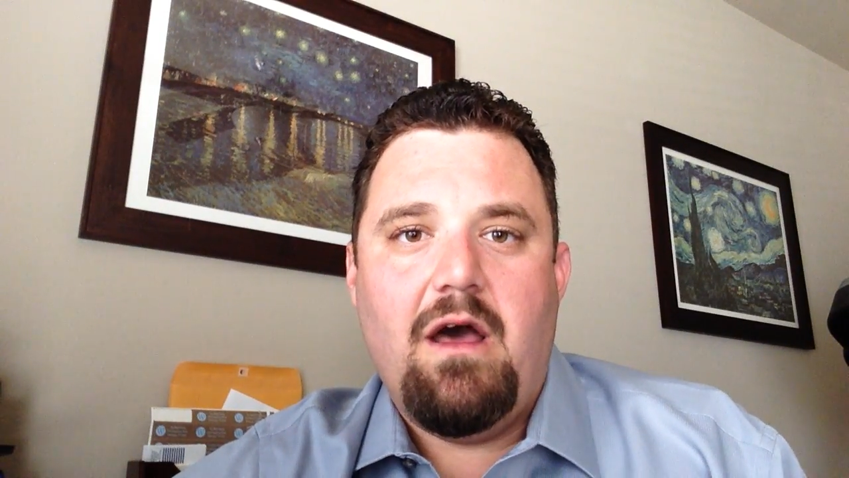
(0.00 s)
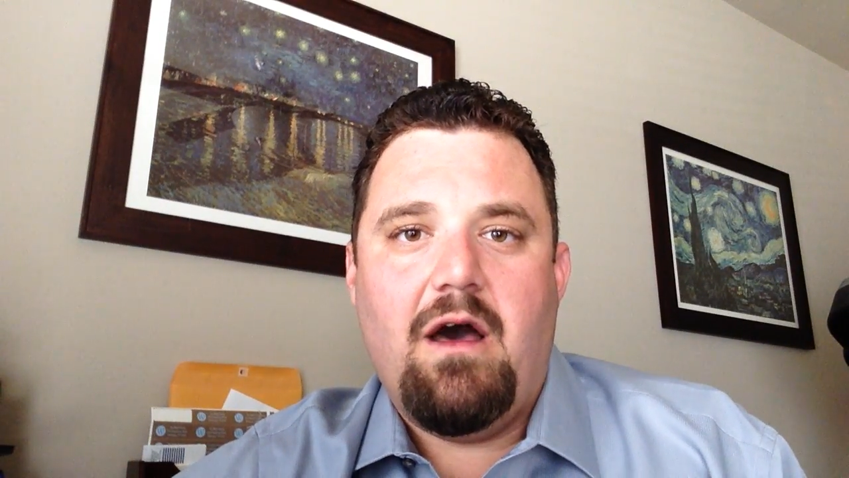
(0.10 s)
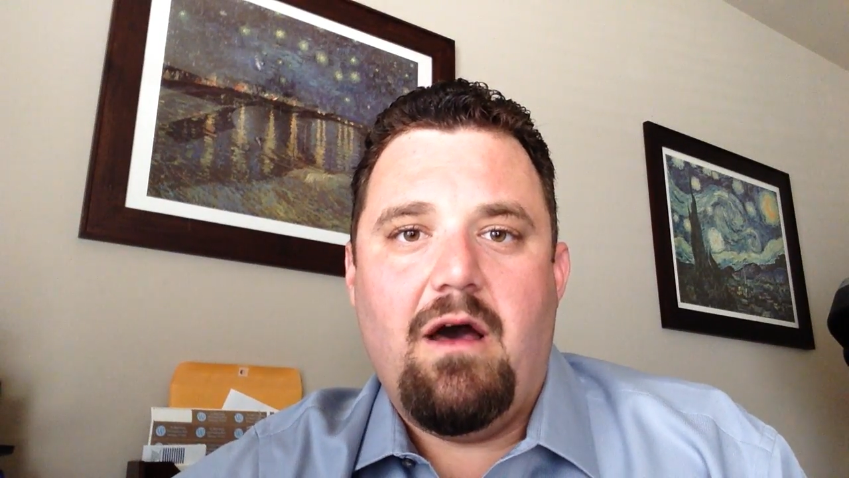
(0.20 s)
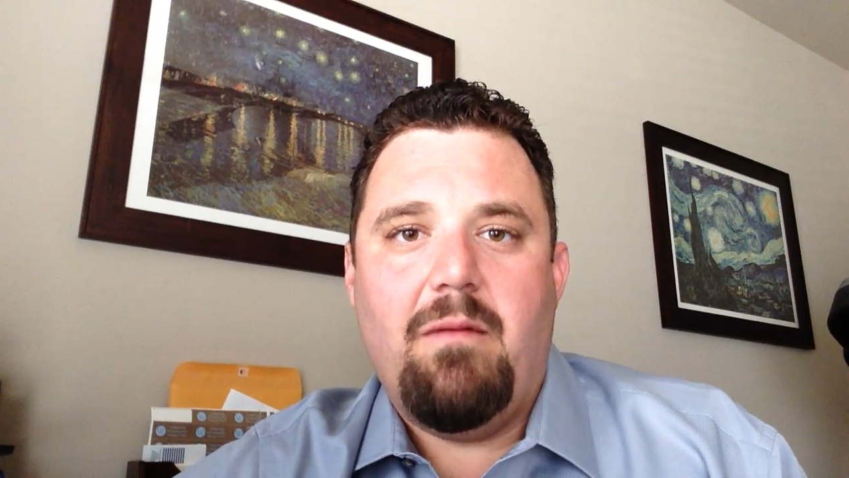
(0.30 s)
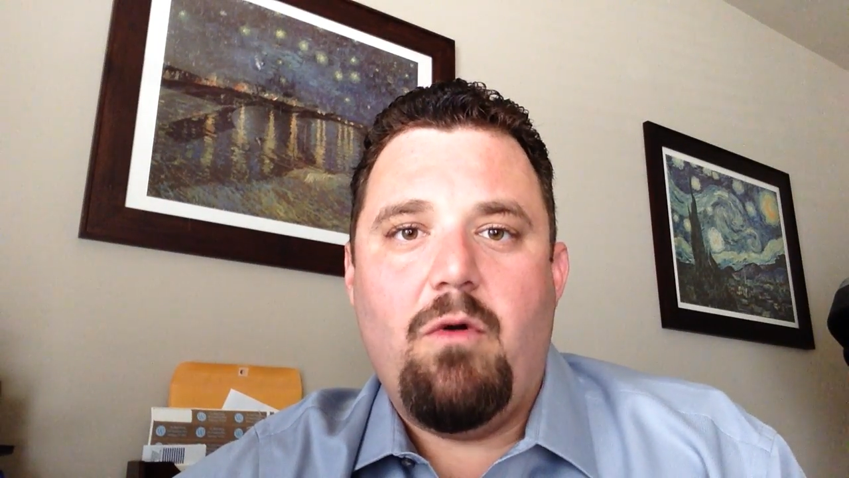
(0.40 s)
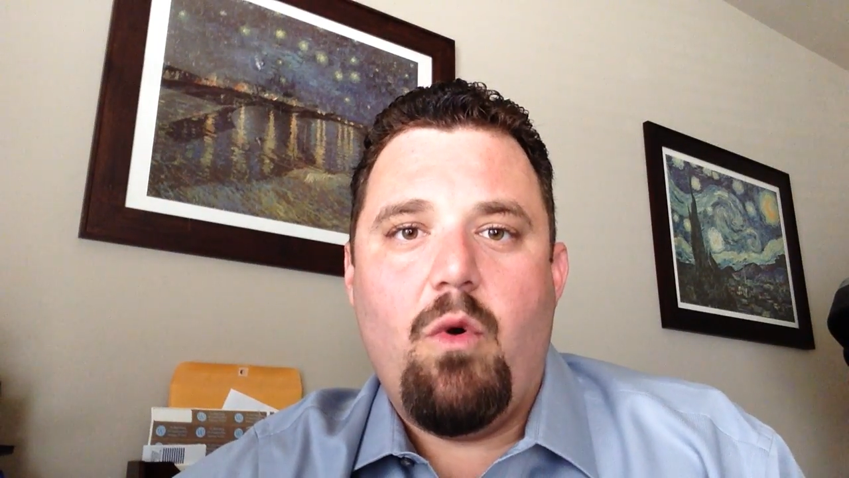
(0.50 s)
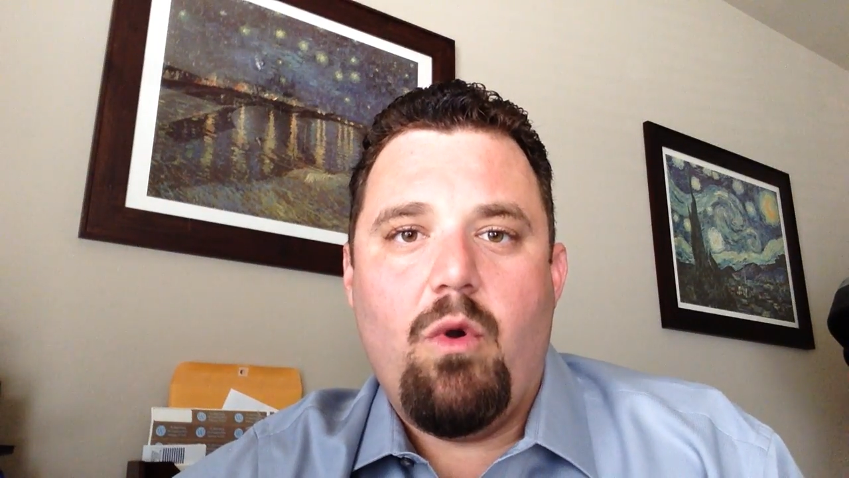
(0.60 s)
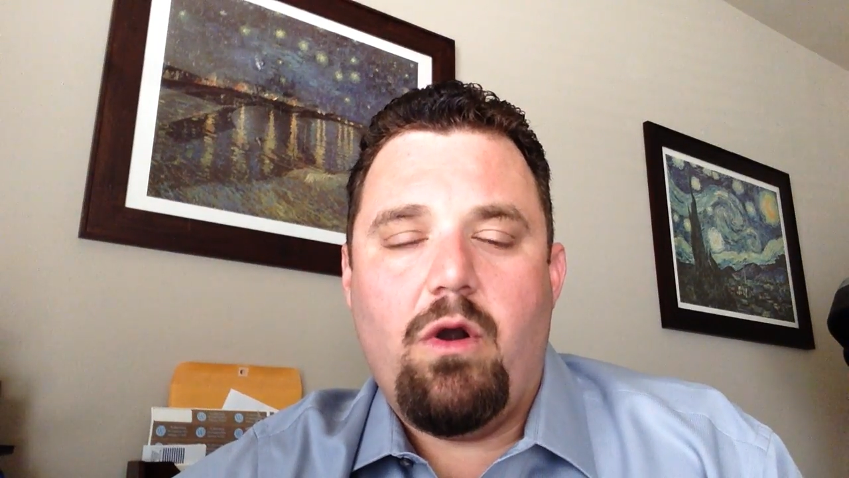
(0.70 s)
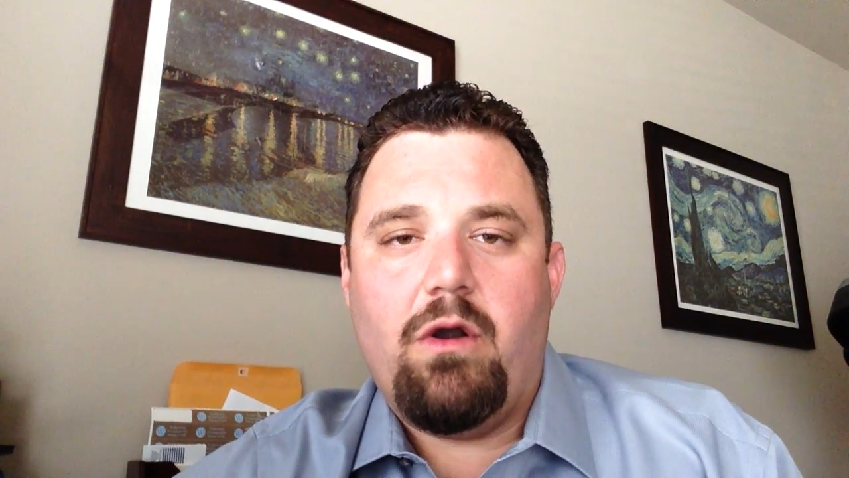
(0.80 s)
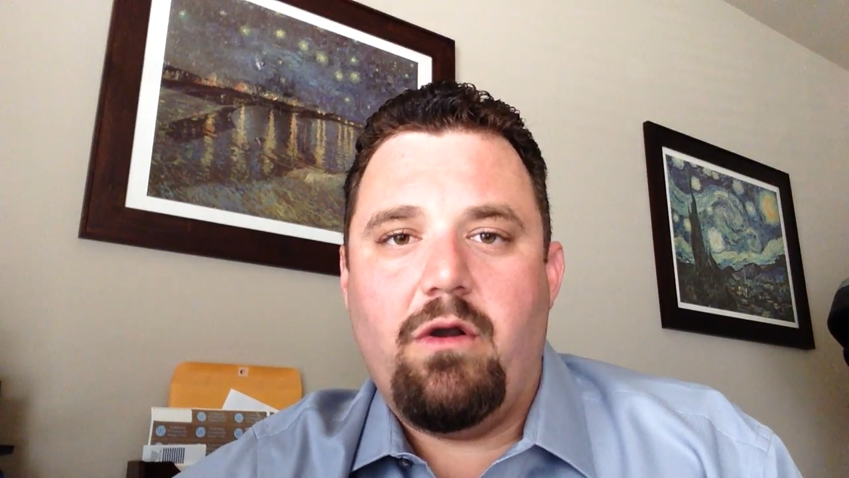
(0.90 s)

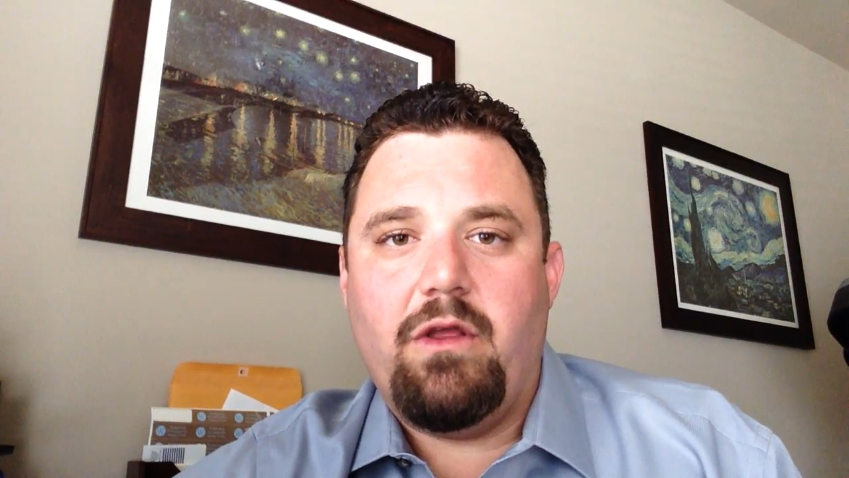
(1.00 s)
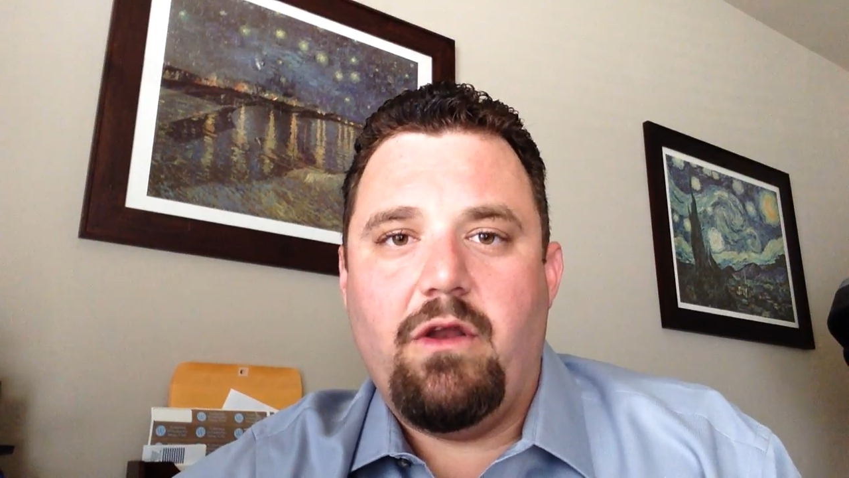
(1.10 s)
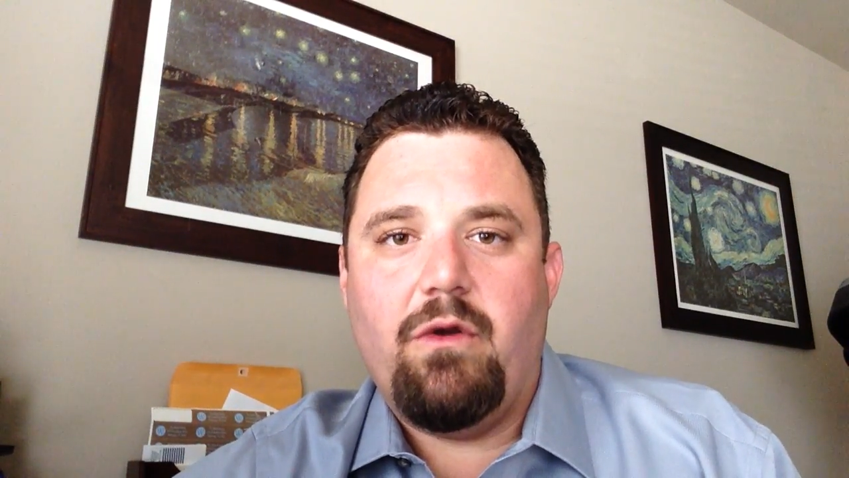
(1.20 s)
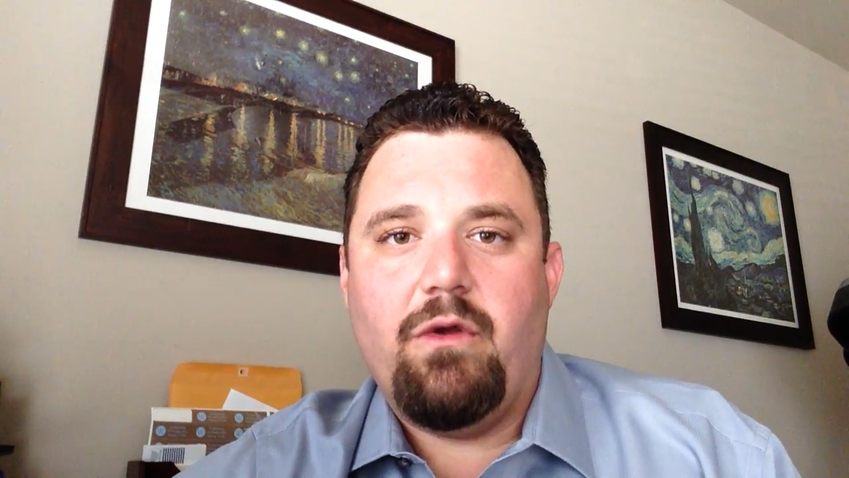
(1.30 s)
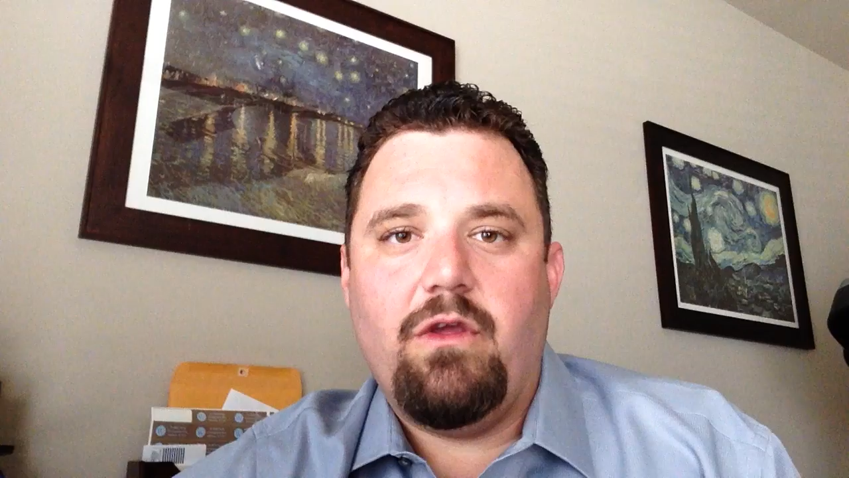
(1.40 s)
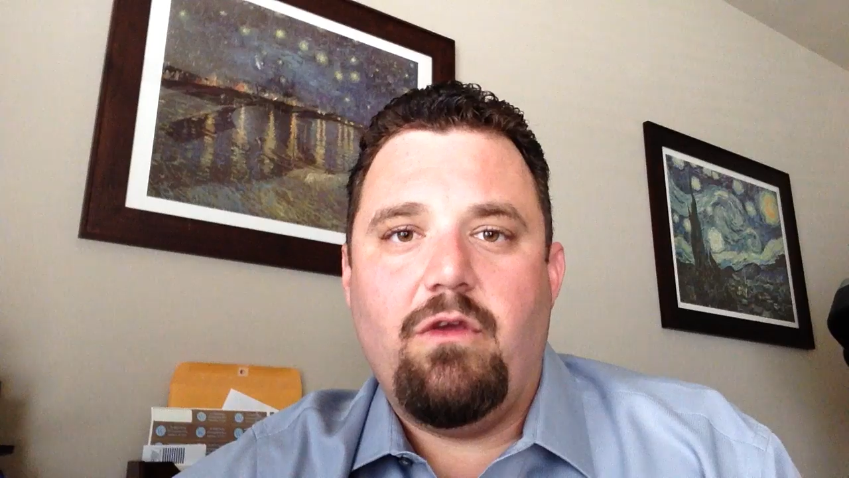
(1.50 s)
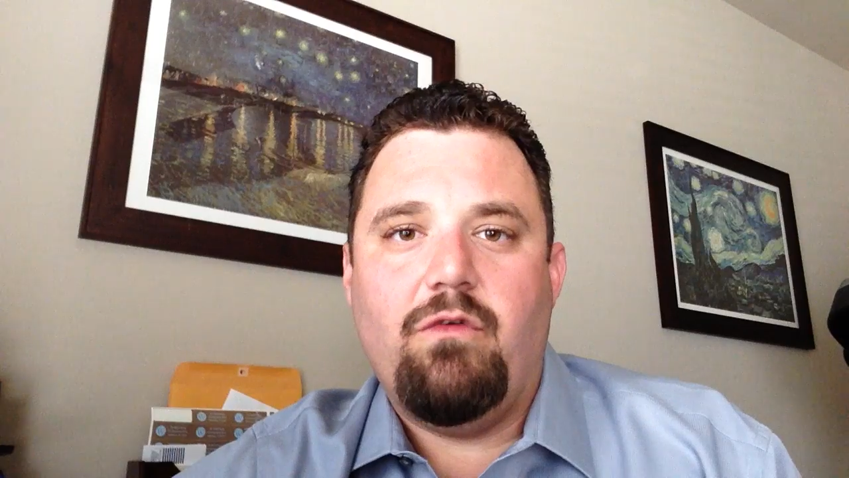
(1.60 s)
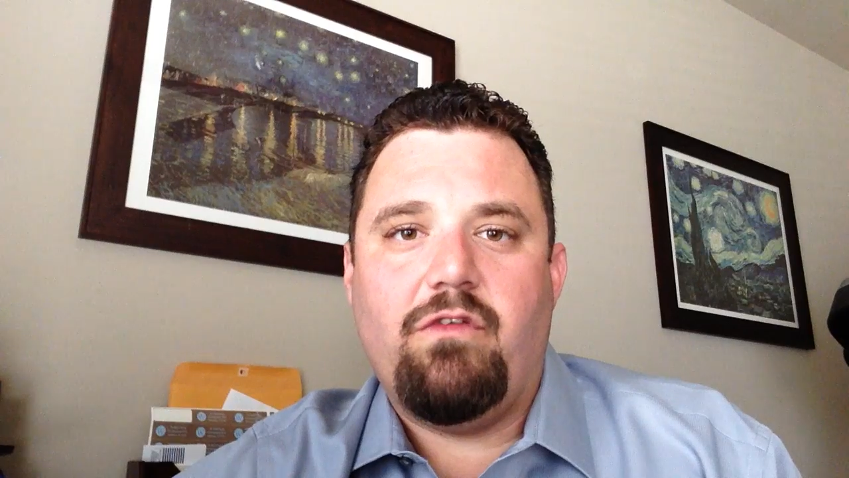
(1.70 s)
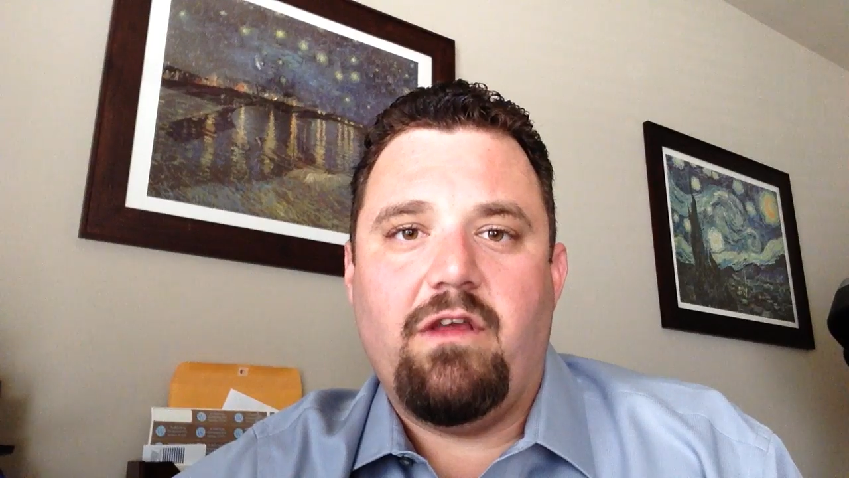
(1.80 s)
or use